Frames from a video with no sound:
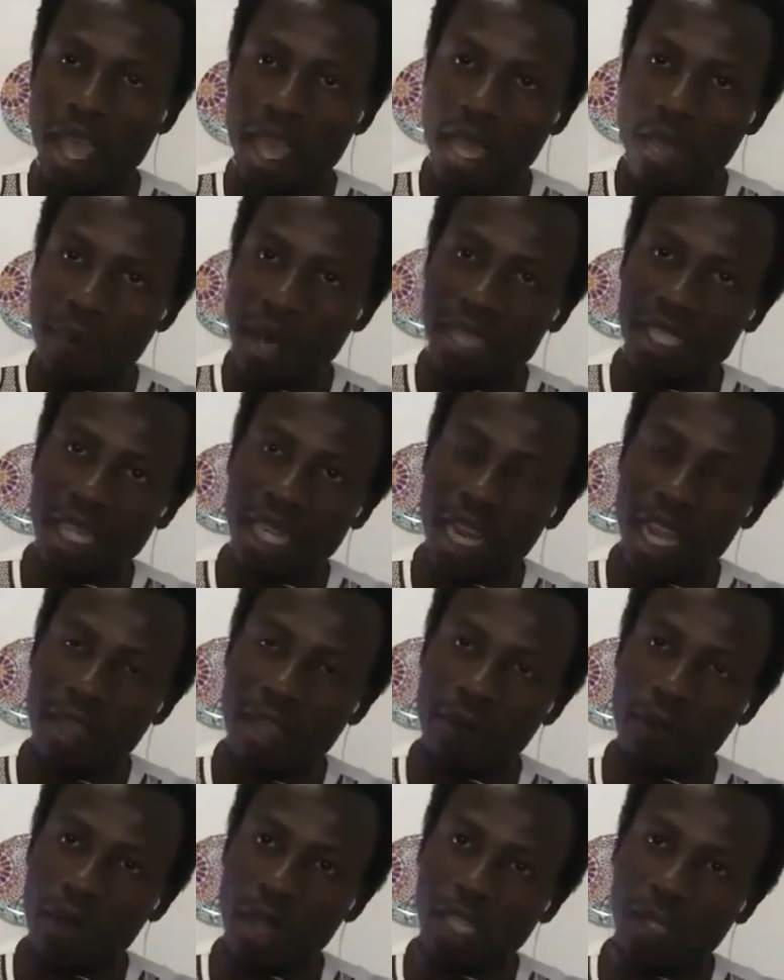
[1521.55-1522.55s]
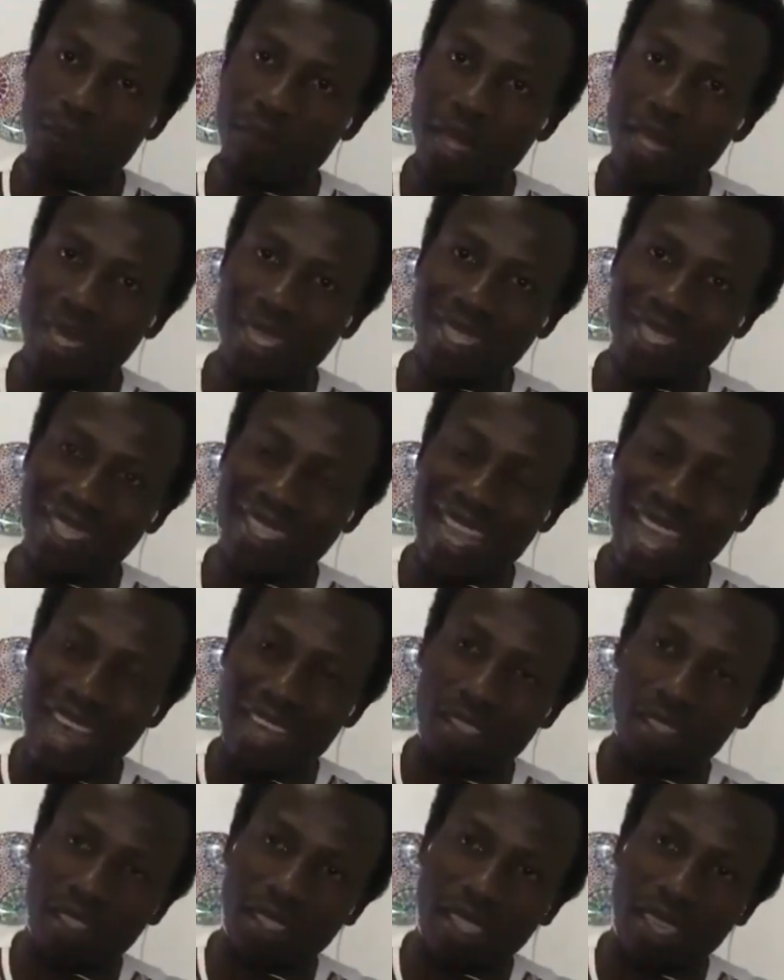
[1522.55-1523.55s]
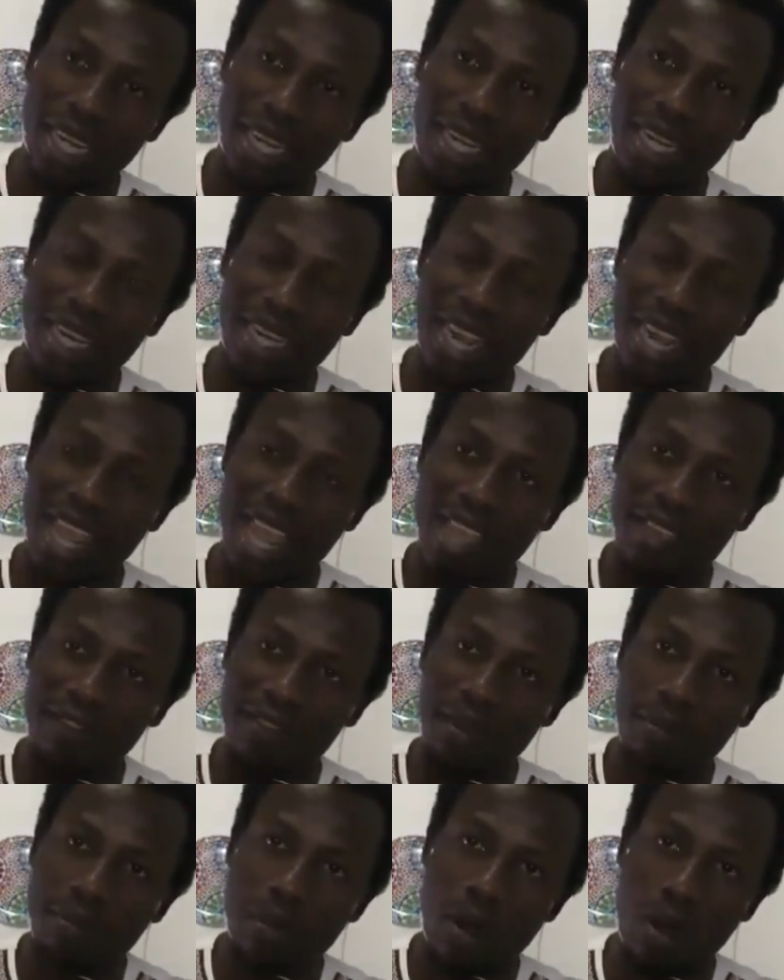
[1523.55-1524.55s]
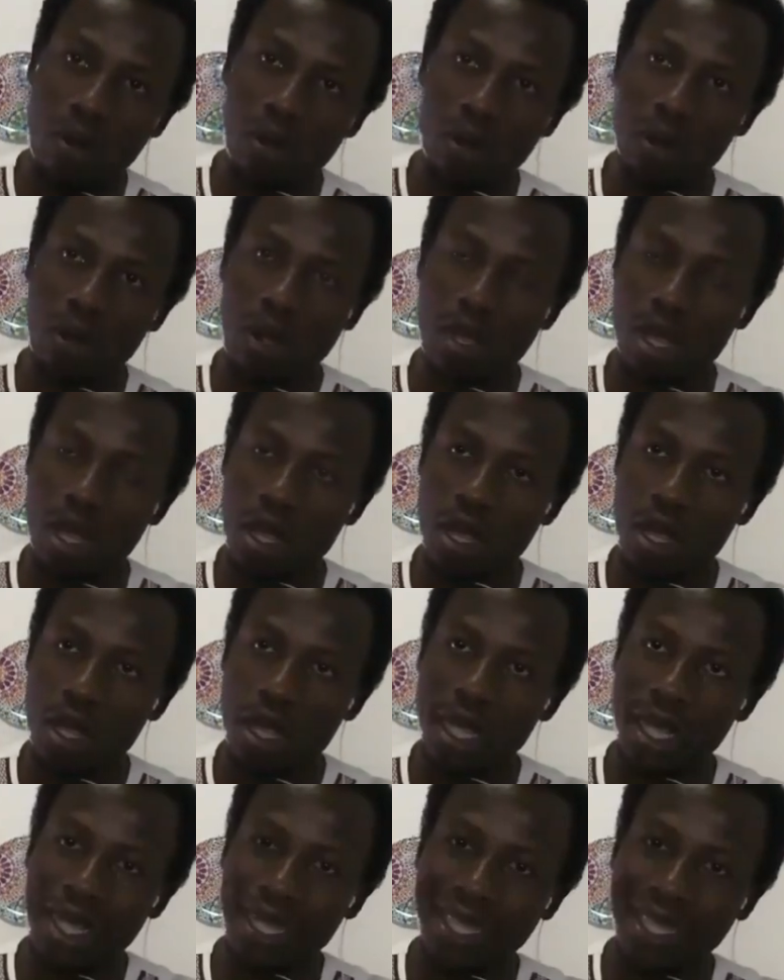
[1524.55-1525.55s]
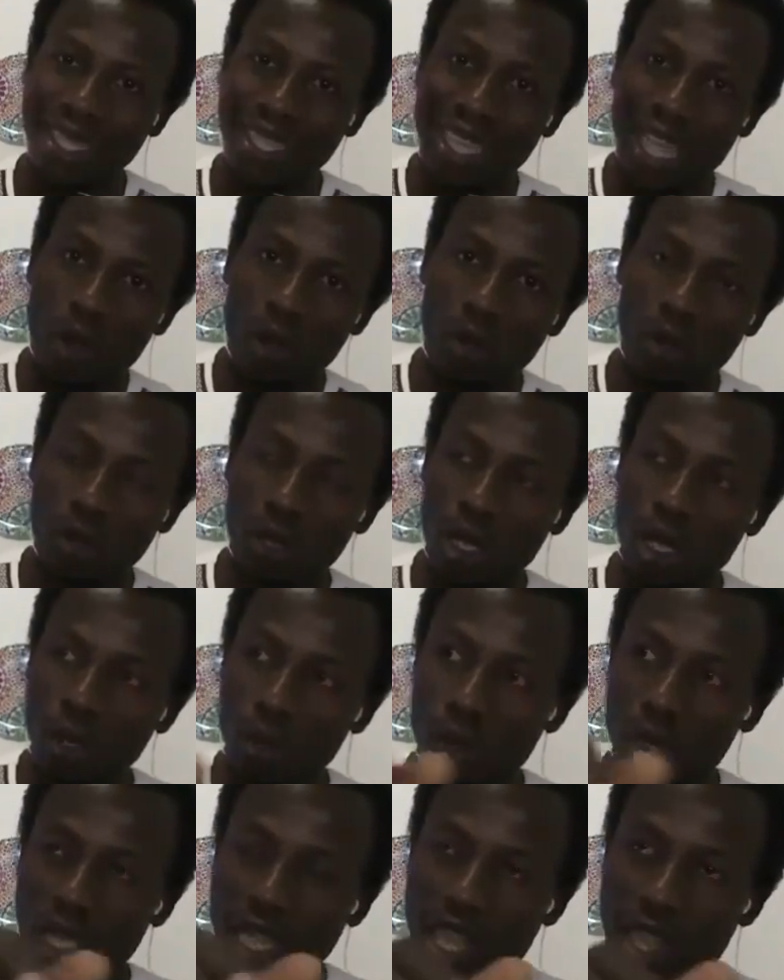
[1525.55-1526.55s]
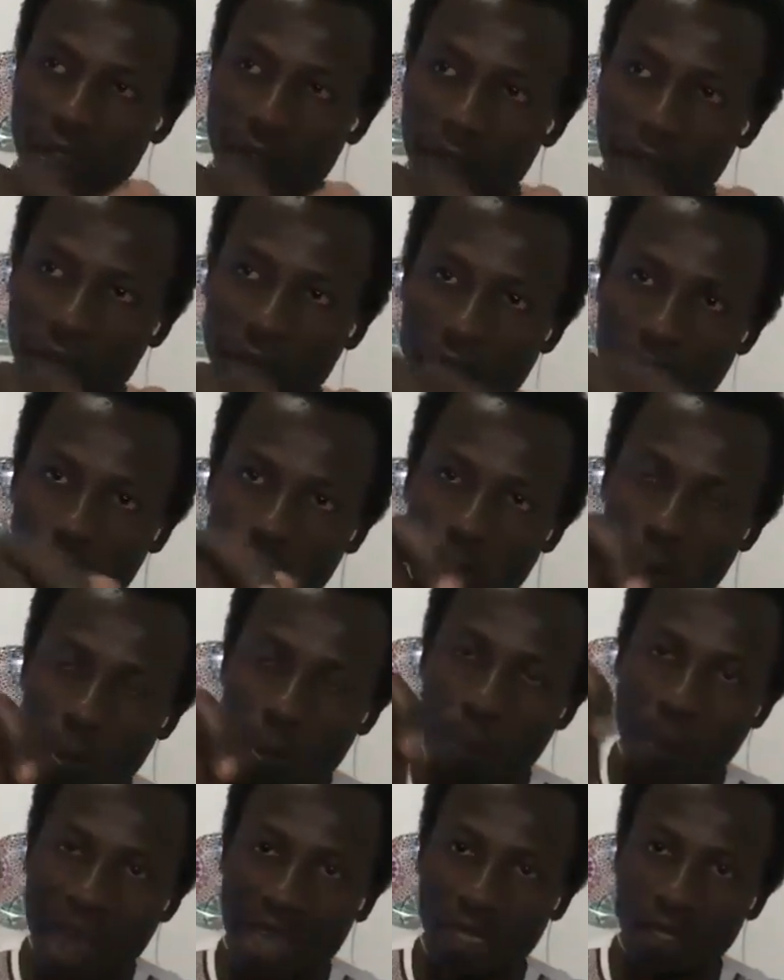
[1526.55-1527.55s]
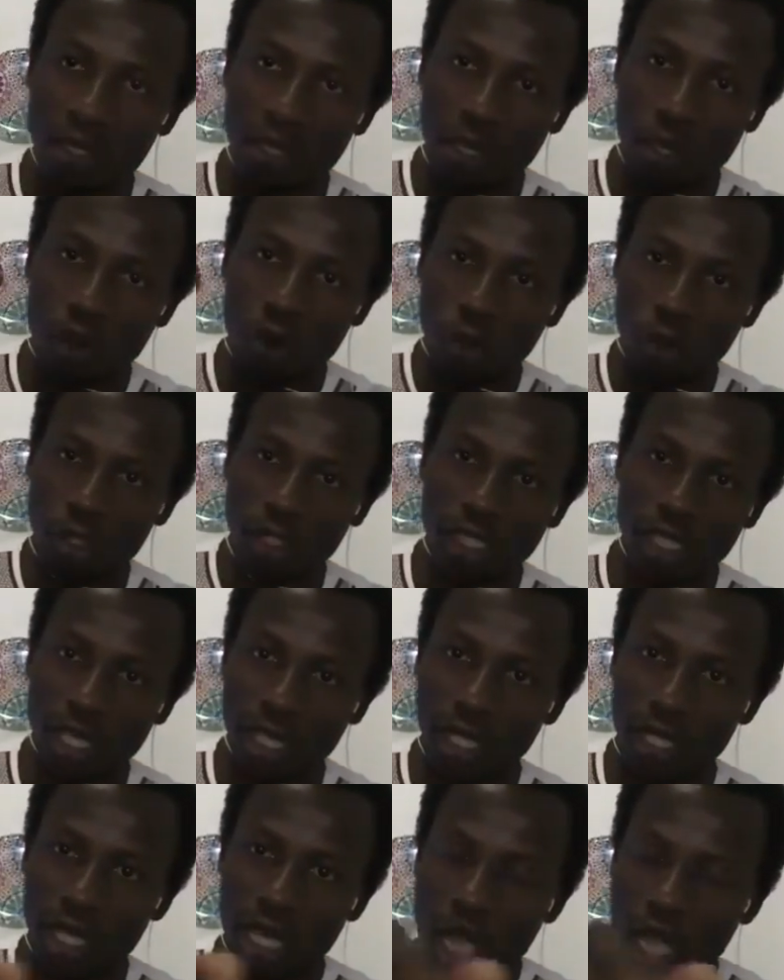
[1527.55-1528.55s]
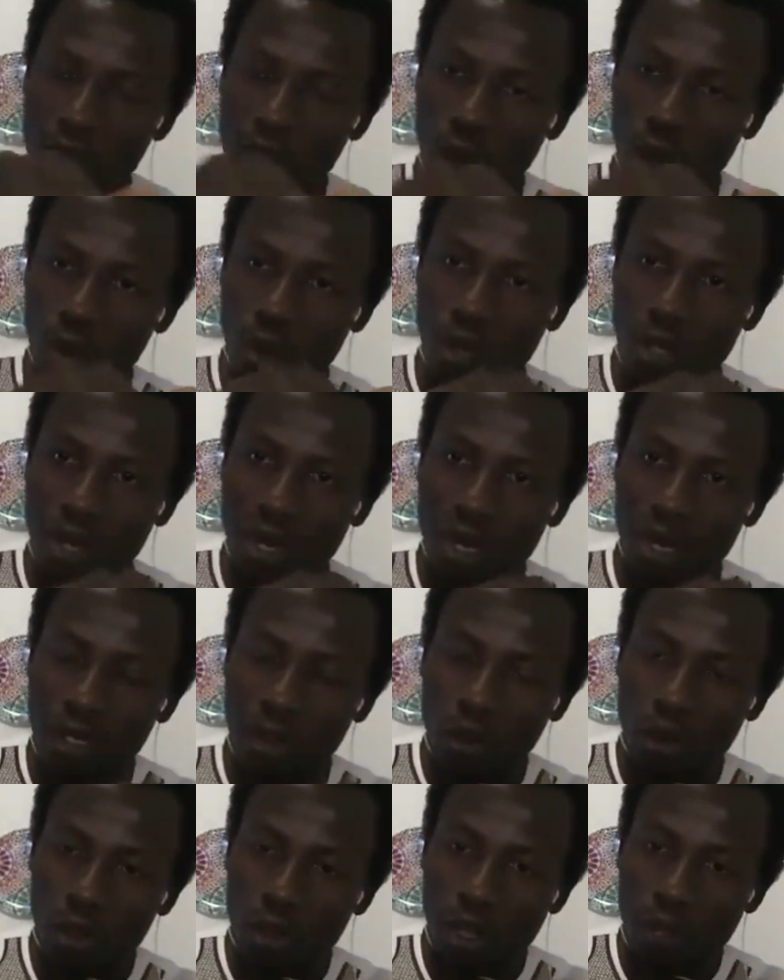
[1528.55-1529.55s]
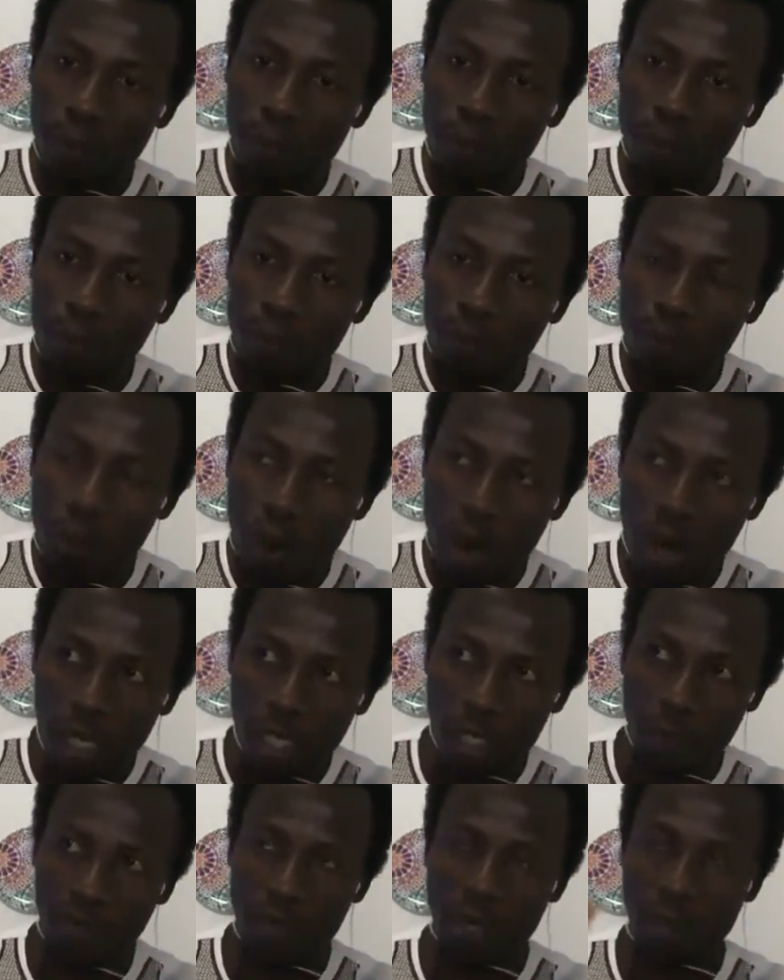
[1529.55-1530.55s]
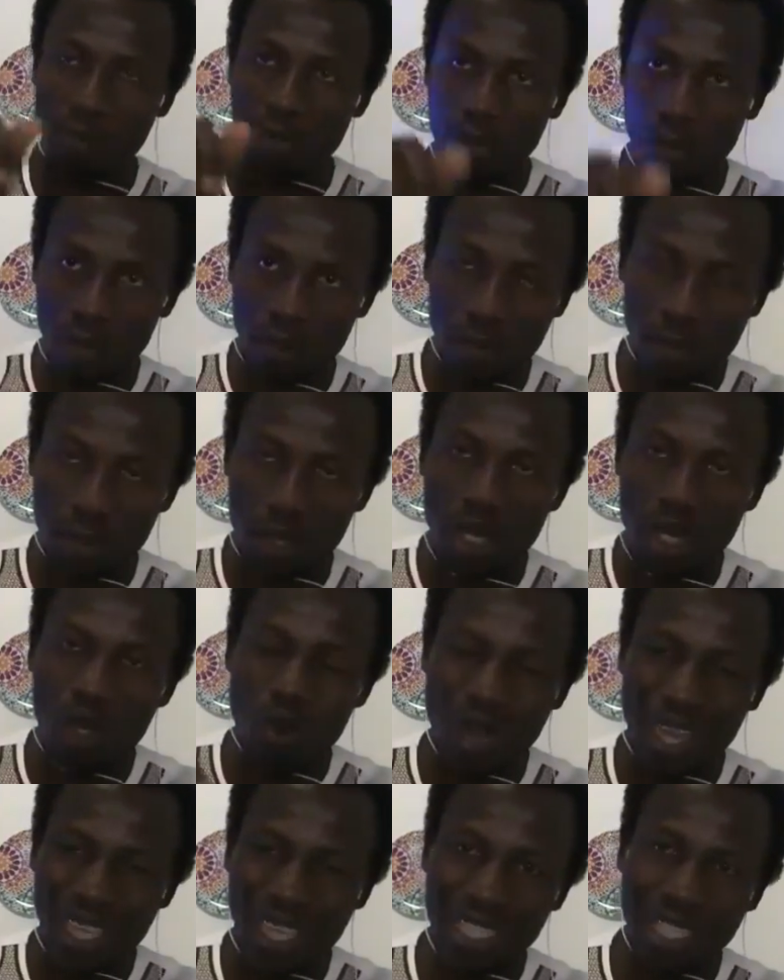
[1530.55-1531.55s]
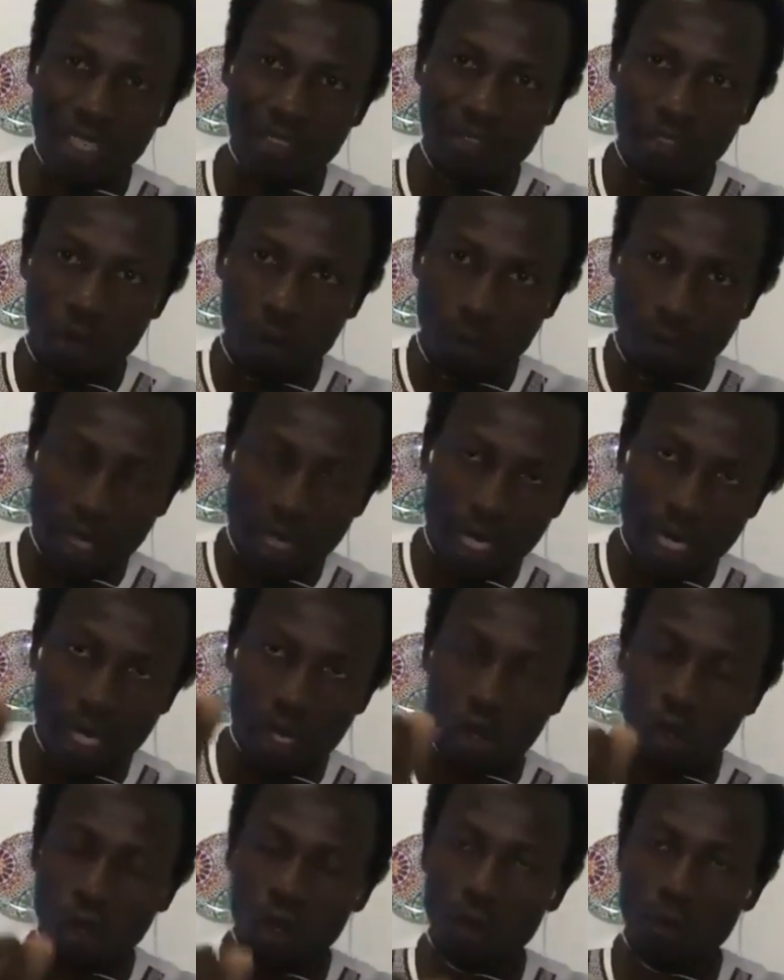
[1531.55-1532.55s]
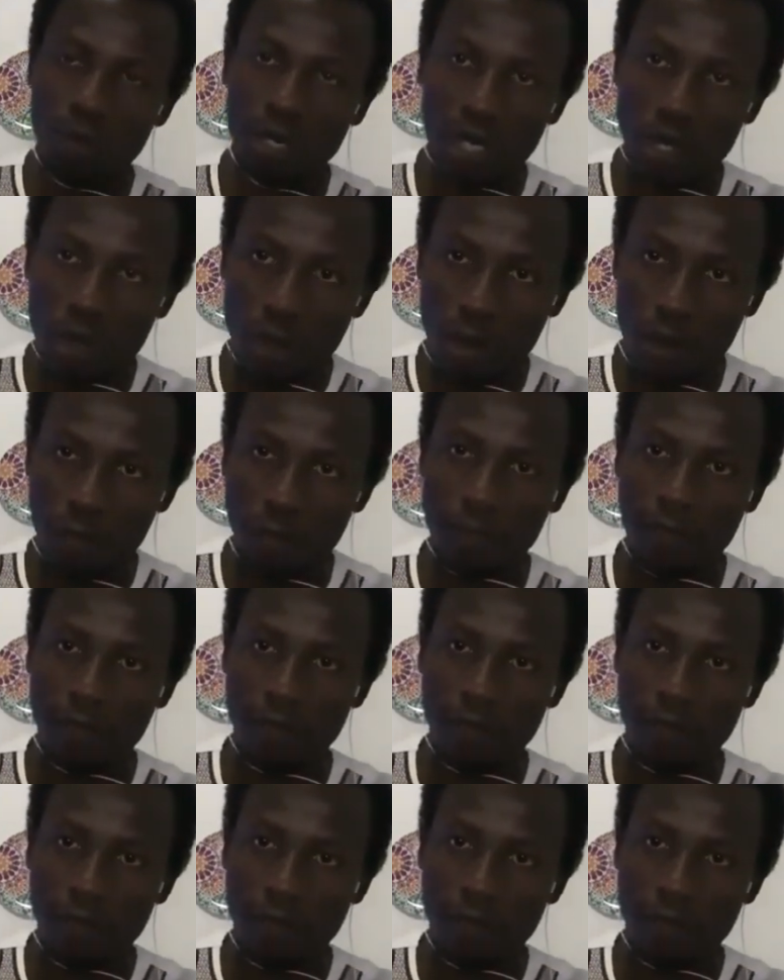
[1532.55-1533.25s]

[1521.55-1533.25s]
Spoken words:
Imagine if you are spending 1,000 rand every month in town to buy grocery to the poorest people who are developing the economic of